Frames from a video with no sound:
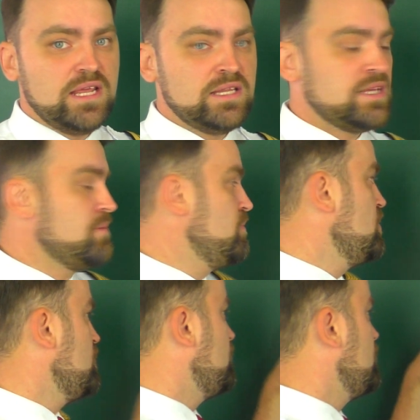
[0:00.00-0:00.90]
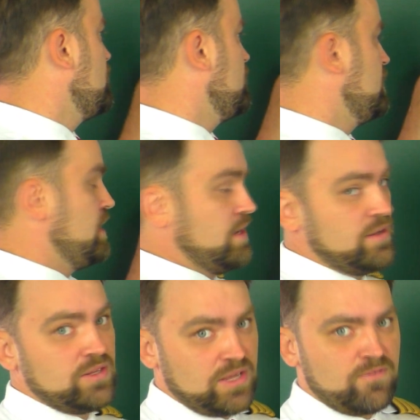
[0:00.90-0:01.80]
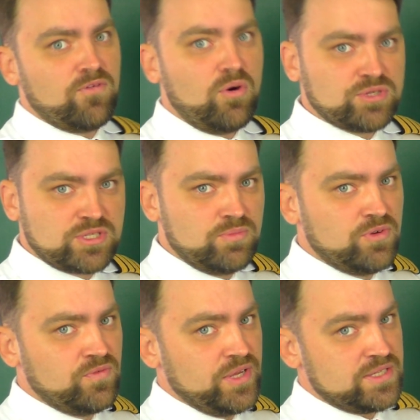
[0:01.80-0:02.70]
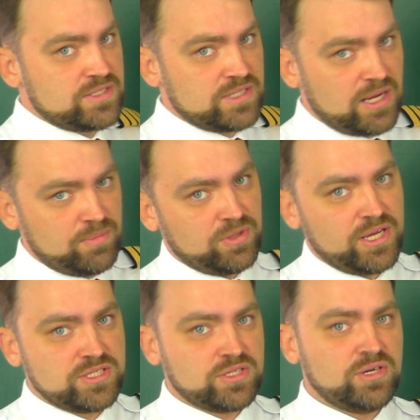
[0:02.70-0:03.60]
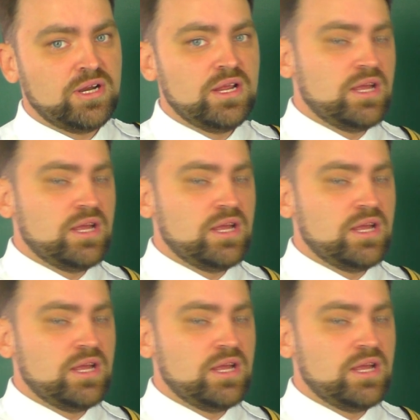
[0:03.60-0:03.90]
it can move the, it can falsely move the stabilizer,